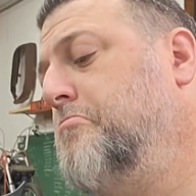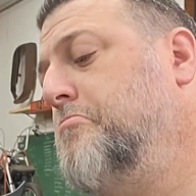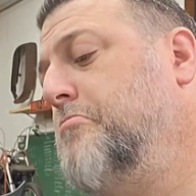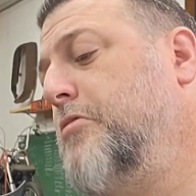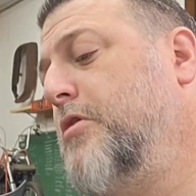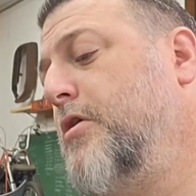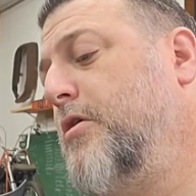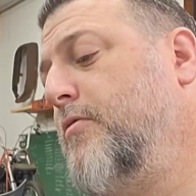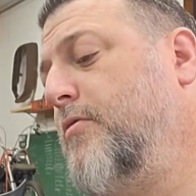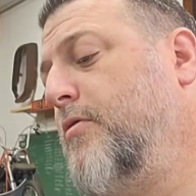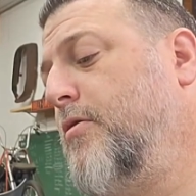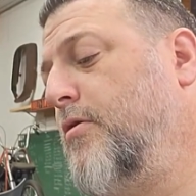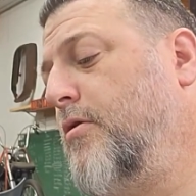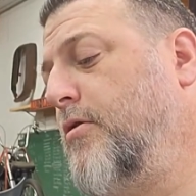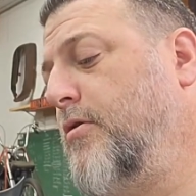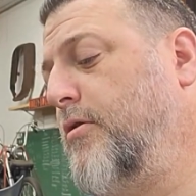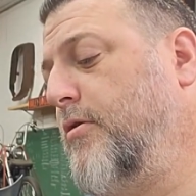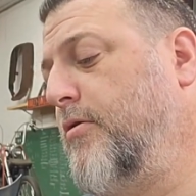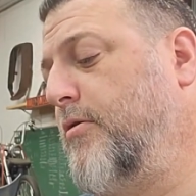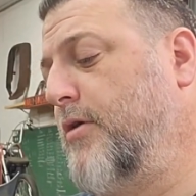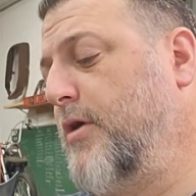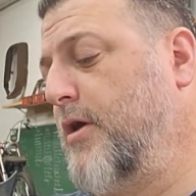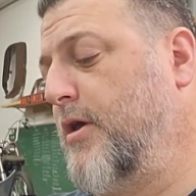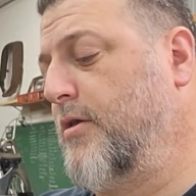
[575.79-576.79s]
That was hard to do,
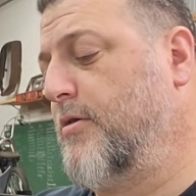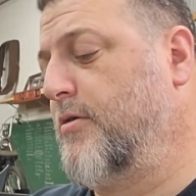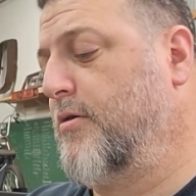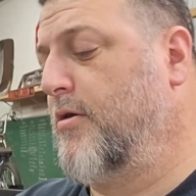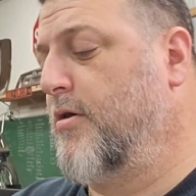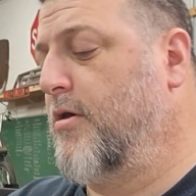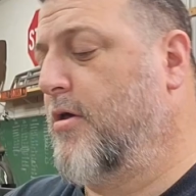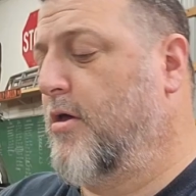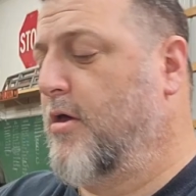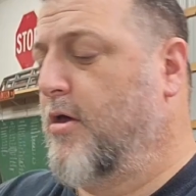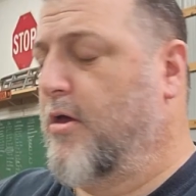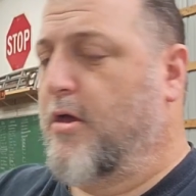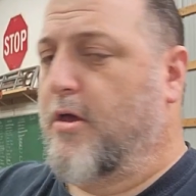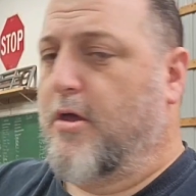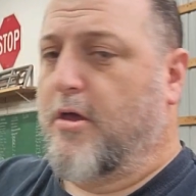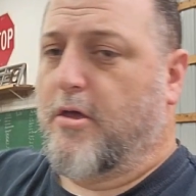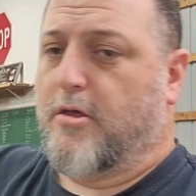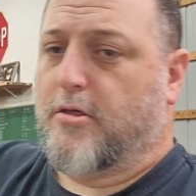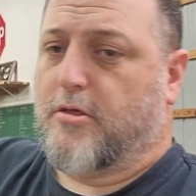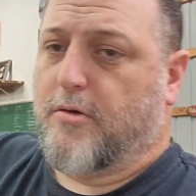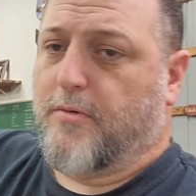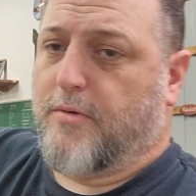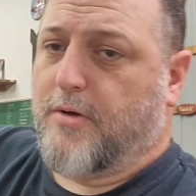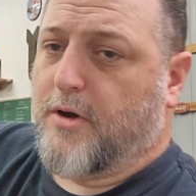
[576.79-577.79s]
guys.
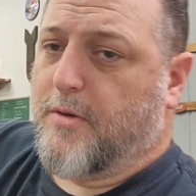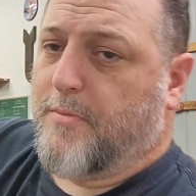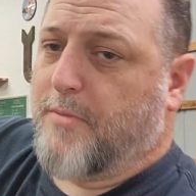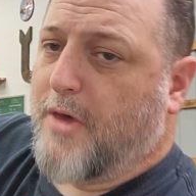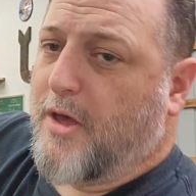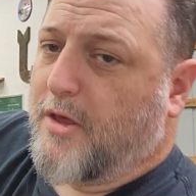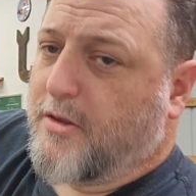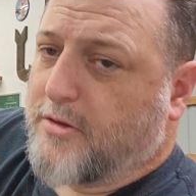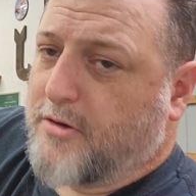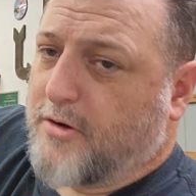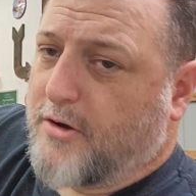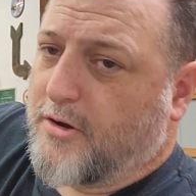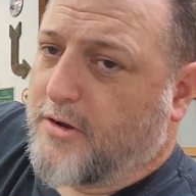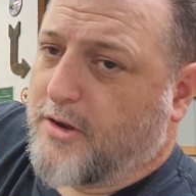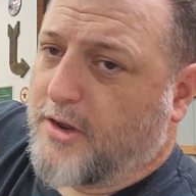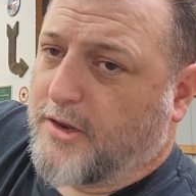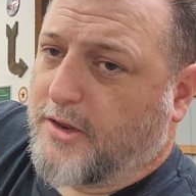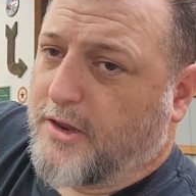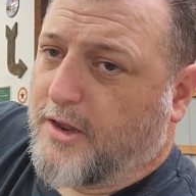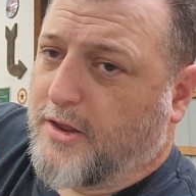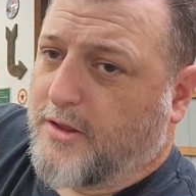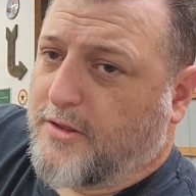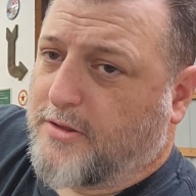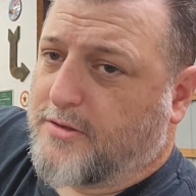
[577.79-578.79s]
So we're going to mount it on like
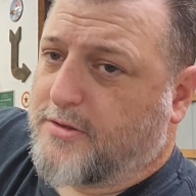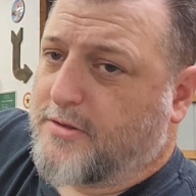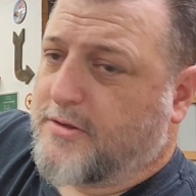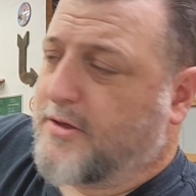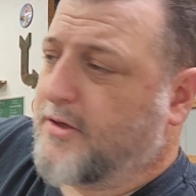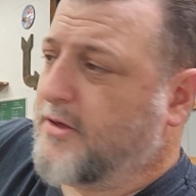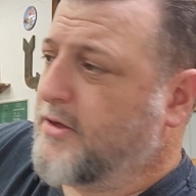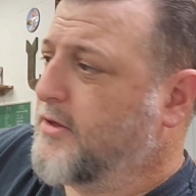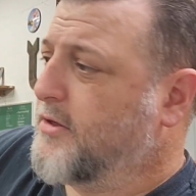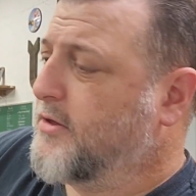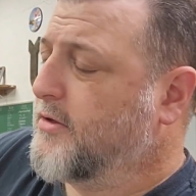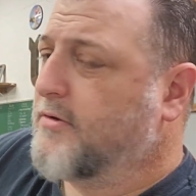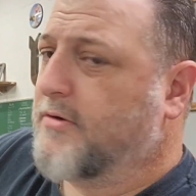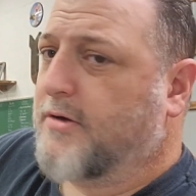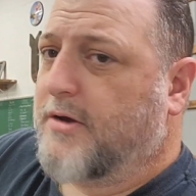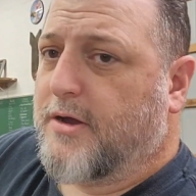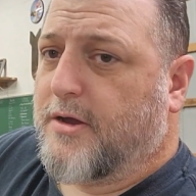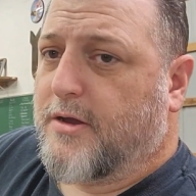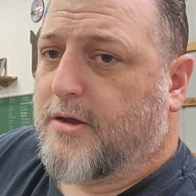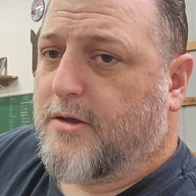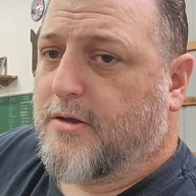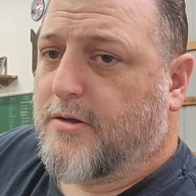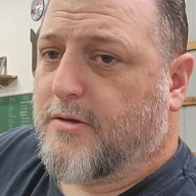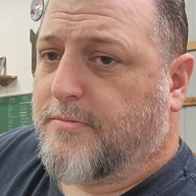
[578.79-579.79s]
this, right?
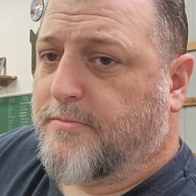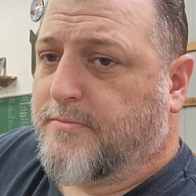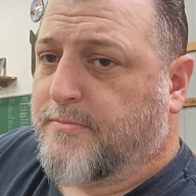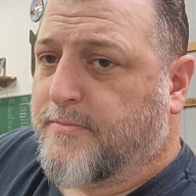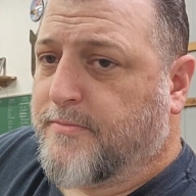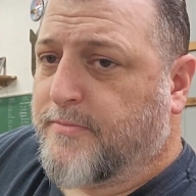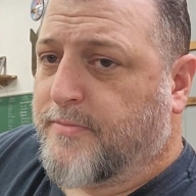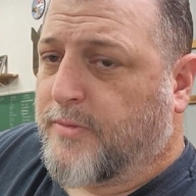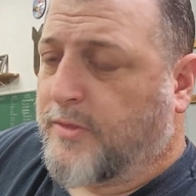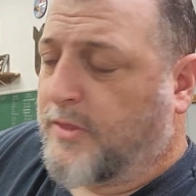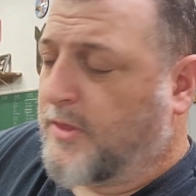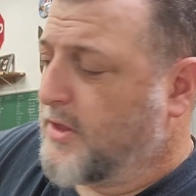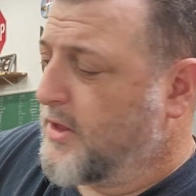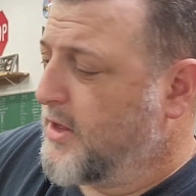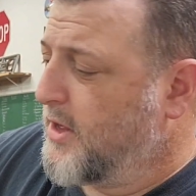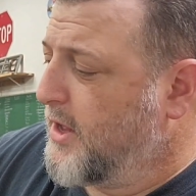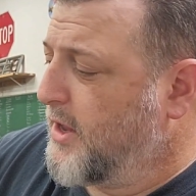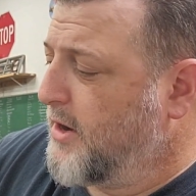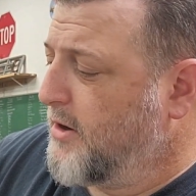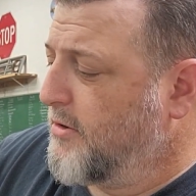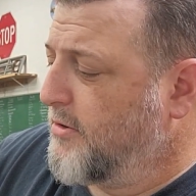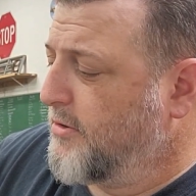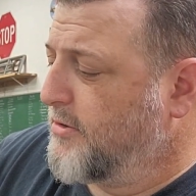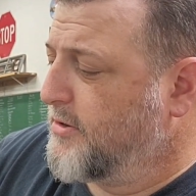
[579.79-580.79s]

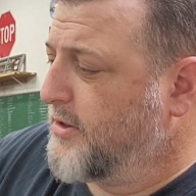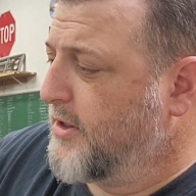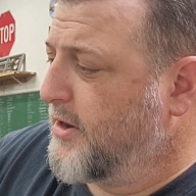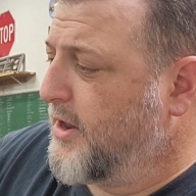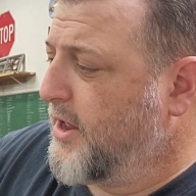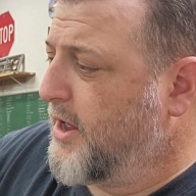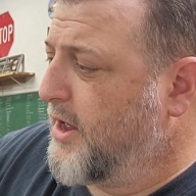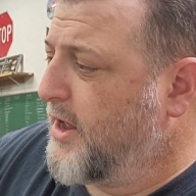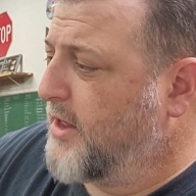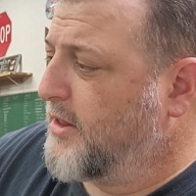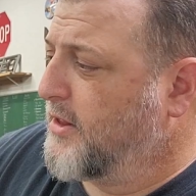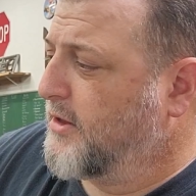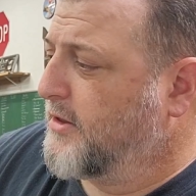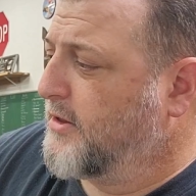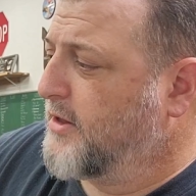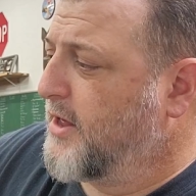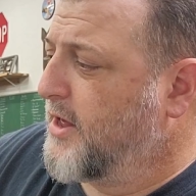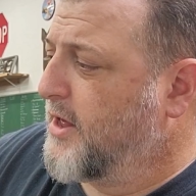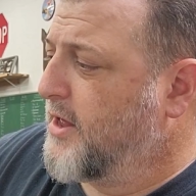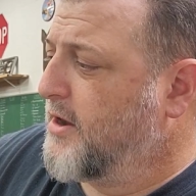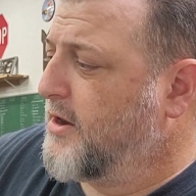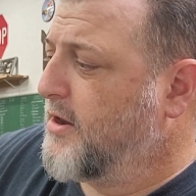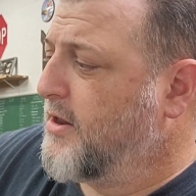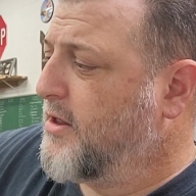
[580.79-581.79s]
And it'll sit high like
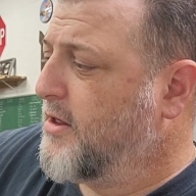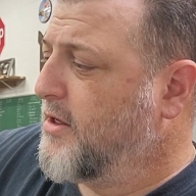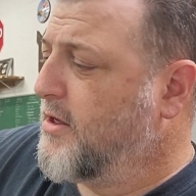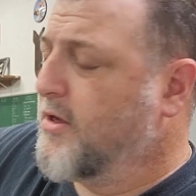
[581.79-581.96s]
that.